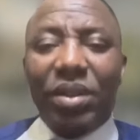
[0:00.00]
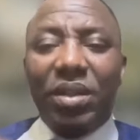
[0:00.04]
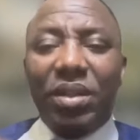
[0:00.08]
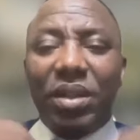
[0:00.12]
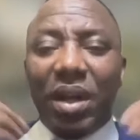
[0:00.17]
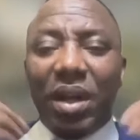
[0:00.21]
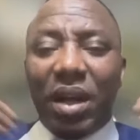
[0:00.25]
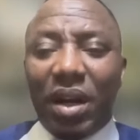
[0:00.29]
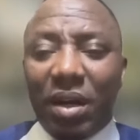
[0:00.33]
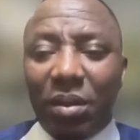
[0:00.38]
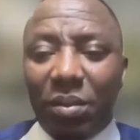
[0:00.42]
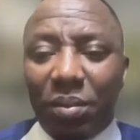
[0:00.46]

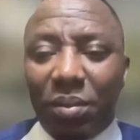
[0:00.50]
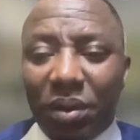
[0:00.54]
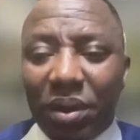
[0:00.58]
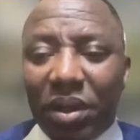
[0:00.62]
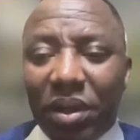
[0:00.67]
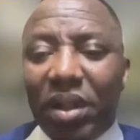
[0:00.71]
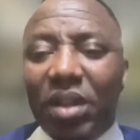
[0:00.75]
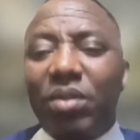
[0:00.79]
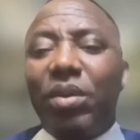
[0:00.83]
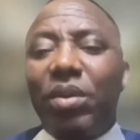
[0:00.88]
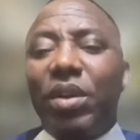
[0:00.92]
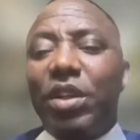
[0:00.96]
Sahara
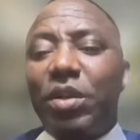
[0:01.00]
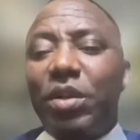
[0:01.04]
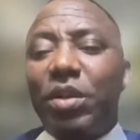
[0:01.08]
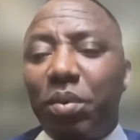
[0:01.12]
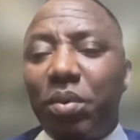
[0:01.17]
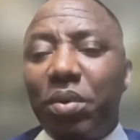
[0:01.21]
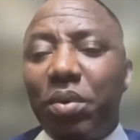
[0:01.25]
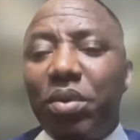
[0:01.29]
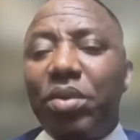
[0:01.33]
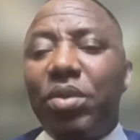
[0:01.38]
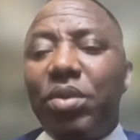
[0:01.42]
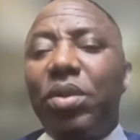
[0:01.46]
reporters to
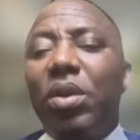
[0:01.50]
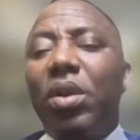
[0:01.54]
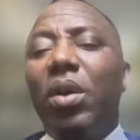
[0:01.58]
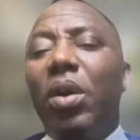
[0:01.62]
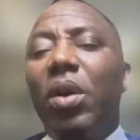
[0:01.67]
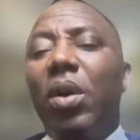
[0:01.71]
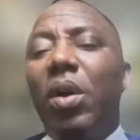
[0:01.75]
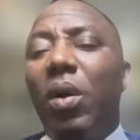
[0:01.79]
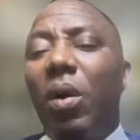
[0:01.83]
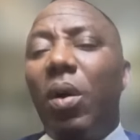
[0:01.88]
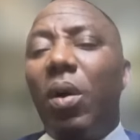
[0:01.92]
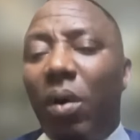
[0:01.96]
expose
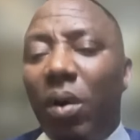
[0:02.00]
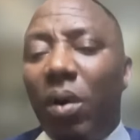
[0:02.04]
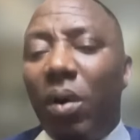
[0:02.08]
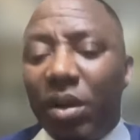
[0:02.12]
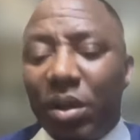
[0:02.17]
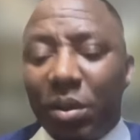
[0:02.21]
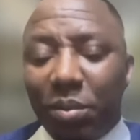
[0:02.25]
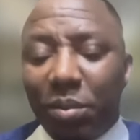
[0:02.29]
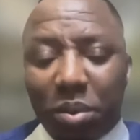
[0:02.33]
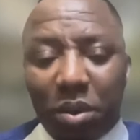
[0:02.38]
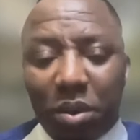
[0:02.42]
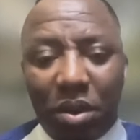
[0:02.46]
all the
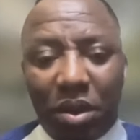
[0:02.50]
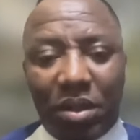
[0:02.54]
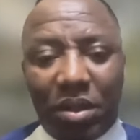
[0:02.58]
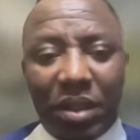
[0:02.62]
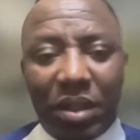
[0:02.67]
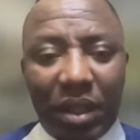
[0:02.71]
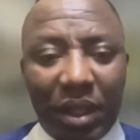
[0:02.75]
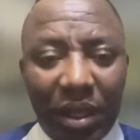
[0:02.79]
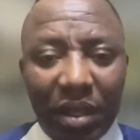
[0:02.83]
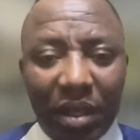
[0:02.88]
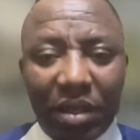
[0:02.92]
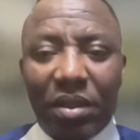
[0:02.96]
plots
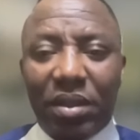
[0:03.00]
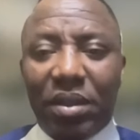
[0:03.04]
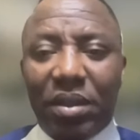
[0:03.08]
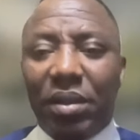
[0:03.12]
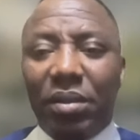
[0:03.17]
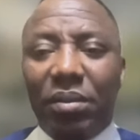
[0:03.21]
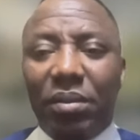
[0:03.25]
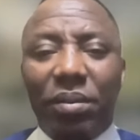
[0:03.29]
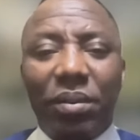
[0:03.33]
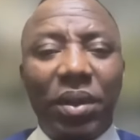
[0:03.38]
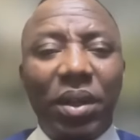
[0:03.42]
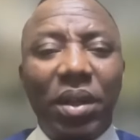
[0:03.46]
against him.
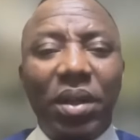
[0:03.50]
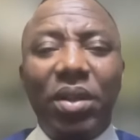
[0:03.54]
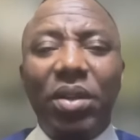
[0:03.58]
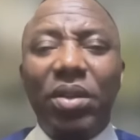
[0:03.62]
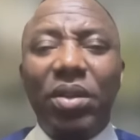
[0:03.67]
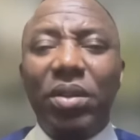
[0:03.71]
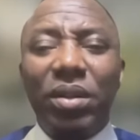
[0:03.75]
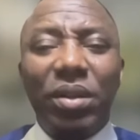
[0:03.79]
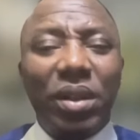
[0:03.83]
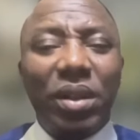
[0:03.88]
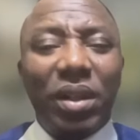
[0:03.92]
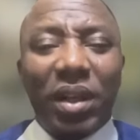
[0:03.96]
So
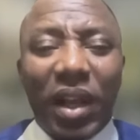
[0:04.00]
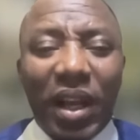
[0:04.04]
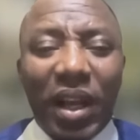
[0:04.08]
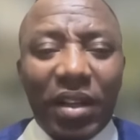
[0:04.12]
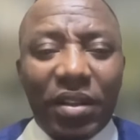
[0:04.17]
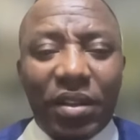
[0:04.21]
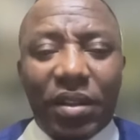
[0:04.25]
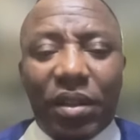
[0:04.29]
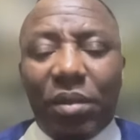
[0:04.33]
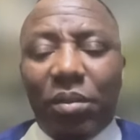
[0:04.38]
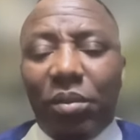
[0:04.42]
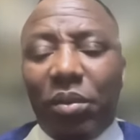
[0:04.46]
you can ask
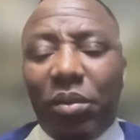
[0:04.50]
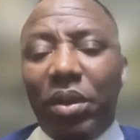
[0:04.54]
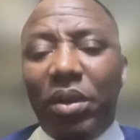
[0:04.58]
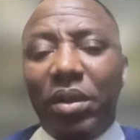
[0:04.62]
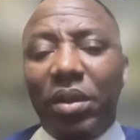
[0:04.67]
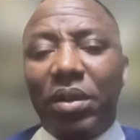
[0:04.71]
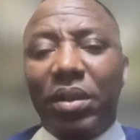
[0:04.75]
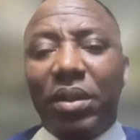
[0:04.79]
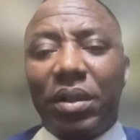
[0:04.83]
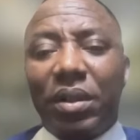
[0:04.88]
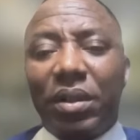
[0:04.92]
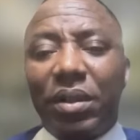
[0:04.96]
him all
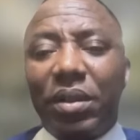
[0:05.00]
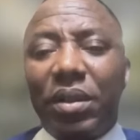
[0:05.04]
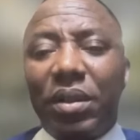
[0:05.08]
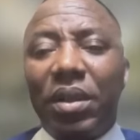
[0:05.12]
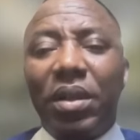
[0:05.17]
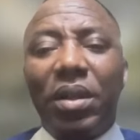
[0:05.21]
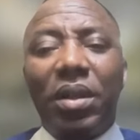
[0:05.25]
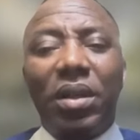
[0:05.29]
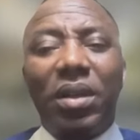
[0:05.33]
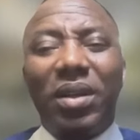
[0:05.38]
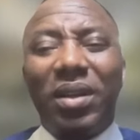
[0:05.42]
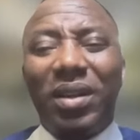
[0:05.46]
this.
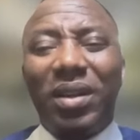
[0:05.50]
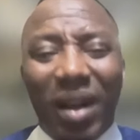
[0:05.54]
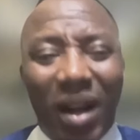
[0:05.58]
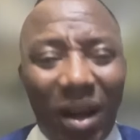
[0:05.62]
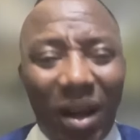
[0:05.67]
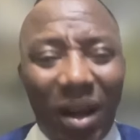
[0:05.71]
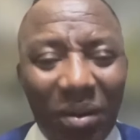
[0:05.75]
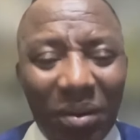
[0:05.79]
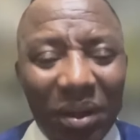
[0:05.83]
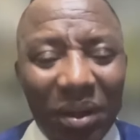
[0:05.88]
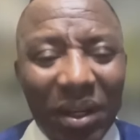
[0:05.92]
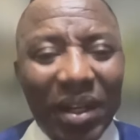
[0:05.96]
How
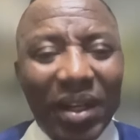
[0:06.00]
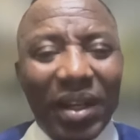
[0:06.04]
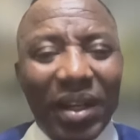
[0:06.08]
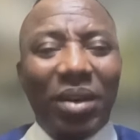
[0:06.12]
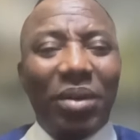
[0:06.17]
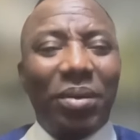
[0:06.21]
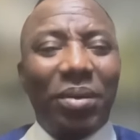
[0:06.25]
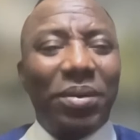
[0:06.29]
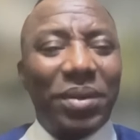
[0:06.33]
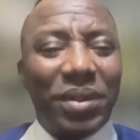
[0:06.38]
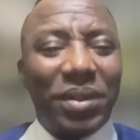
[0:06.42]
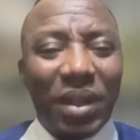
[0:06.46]
would I get
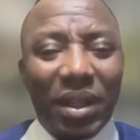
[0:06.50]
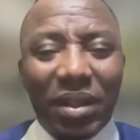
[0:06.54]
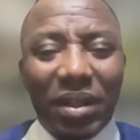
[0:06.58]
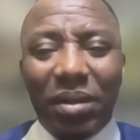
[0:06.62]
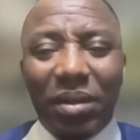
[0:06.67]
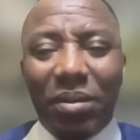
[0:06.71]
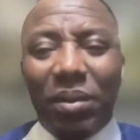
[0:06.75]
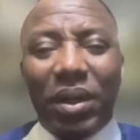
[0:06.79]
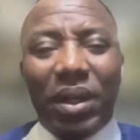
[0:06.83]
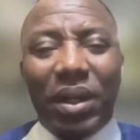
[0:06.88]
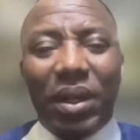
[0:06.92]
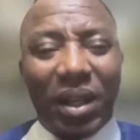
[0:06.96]
upset
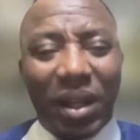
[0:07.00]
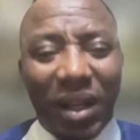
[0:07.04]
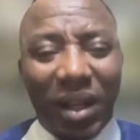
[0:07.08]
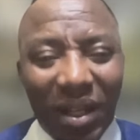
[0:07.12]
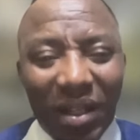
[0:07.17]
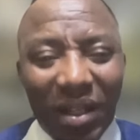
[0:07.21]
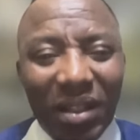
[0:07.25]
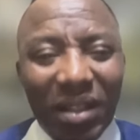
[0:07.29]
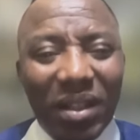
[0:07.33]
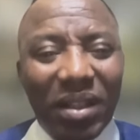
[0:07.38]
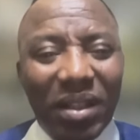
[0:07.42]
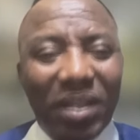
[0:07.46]
about a
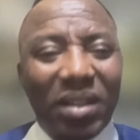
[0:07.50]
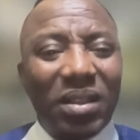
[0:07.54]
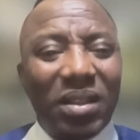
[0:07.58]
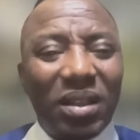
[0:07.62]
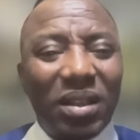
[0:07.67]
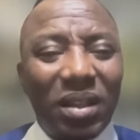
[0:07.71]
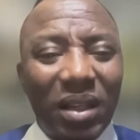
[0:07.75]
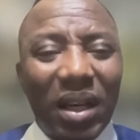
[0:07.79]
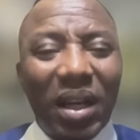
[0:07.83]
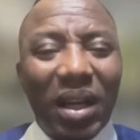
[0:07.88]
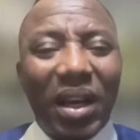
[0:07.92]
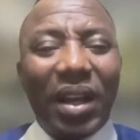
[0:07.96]
candidate
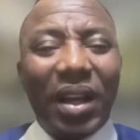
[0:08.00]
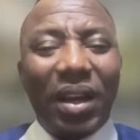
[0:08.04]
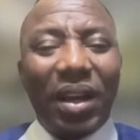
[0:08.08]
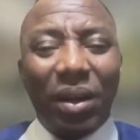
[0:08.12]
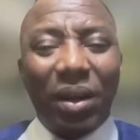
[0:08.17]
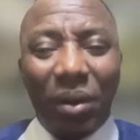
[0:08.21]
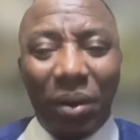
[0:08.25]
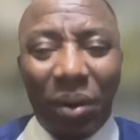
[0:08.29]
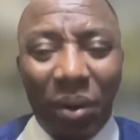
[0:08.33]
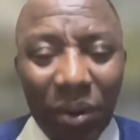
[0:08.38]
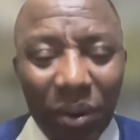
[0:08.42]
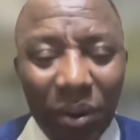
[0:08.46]
that I
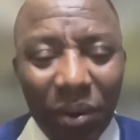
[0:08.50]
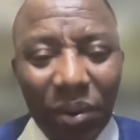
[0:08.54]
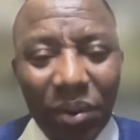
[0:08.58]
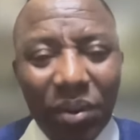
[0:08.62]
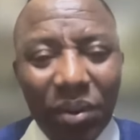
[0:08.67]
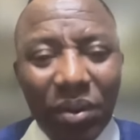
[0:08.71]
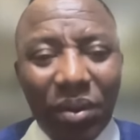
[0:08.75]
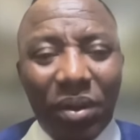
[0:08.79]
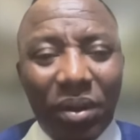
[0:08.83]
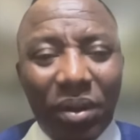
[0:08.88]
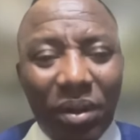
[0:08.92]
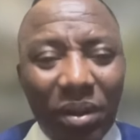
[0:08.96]
know
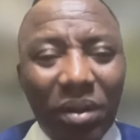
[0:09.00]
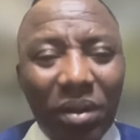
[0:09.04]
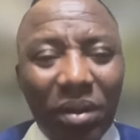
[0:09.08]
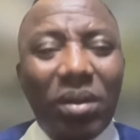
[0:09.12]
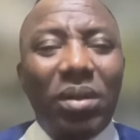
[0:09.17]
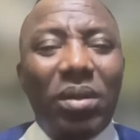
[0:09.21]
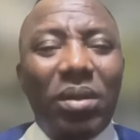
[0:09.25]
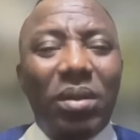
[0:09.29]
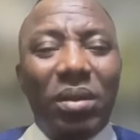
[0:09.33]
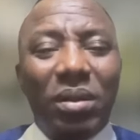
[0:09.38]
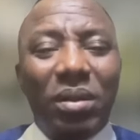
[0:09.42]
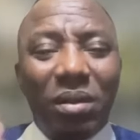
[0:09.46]

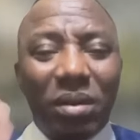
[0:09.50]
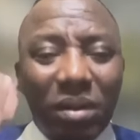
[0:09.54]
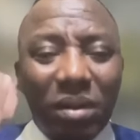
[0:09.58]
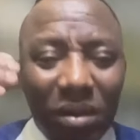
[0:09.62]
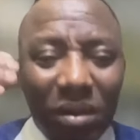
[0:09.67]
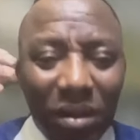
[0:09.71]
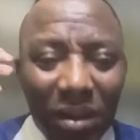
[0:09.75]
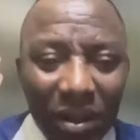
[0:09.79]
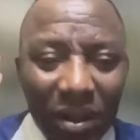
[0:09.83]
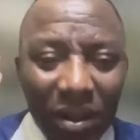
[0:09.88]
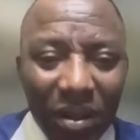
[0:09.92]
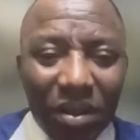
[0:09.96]

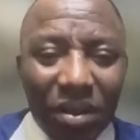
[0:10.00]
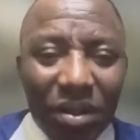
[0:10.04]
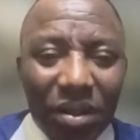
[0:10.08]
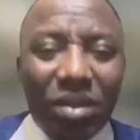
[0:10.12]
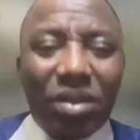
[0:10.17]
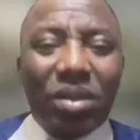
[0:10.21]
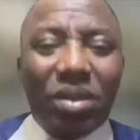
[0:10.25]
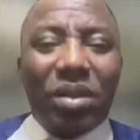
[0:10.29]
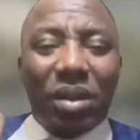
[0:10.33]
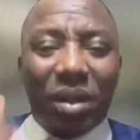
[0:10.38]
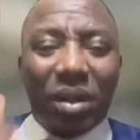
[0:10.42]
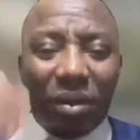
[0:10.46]

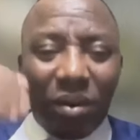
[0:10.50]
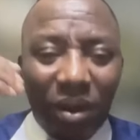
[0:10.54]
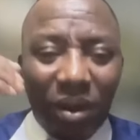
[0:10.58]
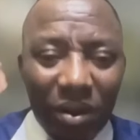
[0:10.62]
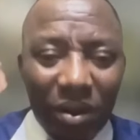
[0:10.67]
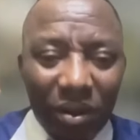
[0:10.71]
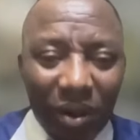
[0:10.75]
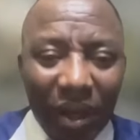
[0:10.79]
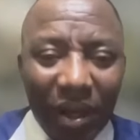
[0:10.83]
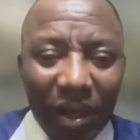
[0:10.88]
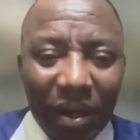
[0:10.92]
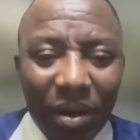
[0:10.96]
is going to
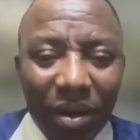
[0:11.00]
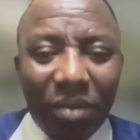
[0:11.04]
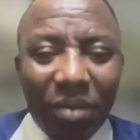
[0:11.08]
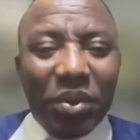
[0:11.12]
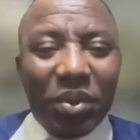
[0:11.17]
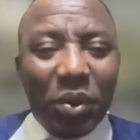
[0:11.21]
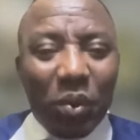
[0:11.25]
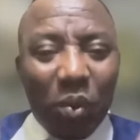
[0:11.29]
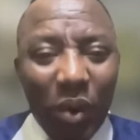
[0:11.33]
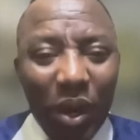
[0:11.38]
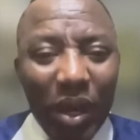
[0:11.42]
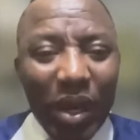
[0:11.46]
end up
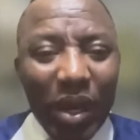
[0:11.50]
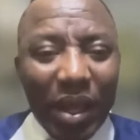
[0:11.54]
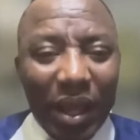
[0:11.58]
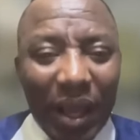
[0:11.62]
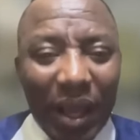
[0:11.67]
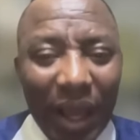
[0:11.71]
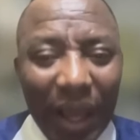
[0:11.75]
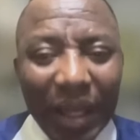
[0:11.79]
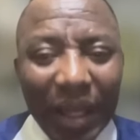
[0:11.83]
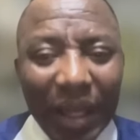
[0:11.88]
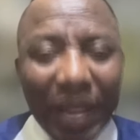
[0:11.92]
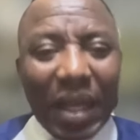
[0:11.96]
the way he
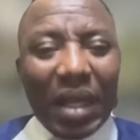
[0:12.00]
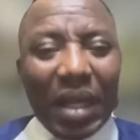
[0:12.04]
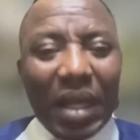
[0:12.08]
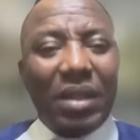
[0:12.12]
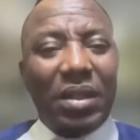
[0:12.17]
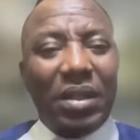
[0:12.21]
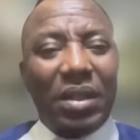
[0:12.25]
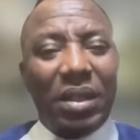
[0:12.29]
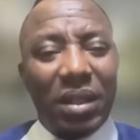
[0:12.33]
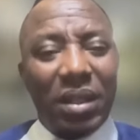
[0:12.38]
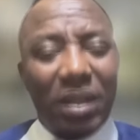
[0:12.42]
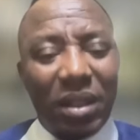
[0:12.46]
ended?